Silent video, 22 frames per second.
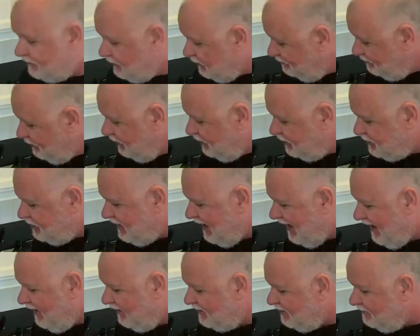If you push
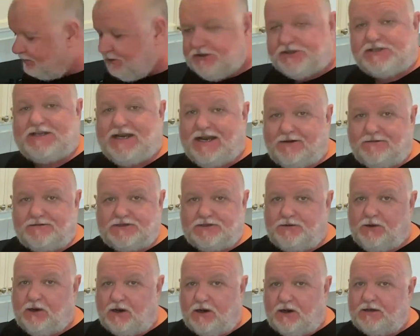down
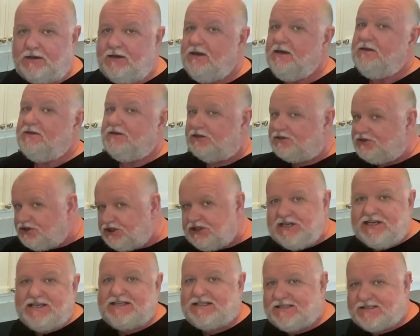too hard, the
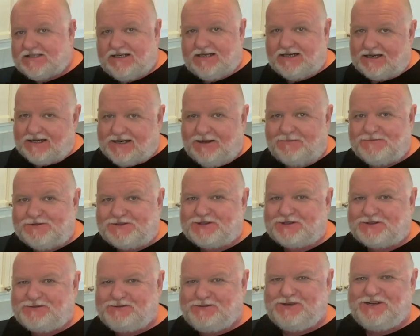cheese is going to come
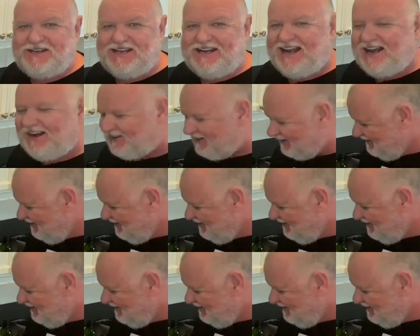squirting out.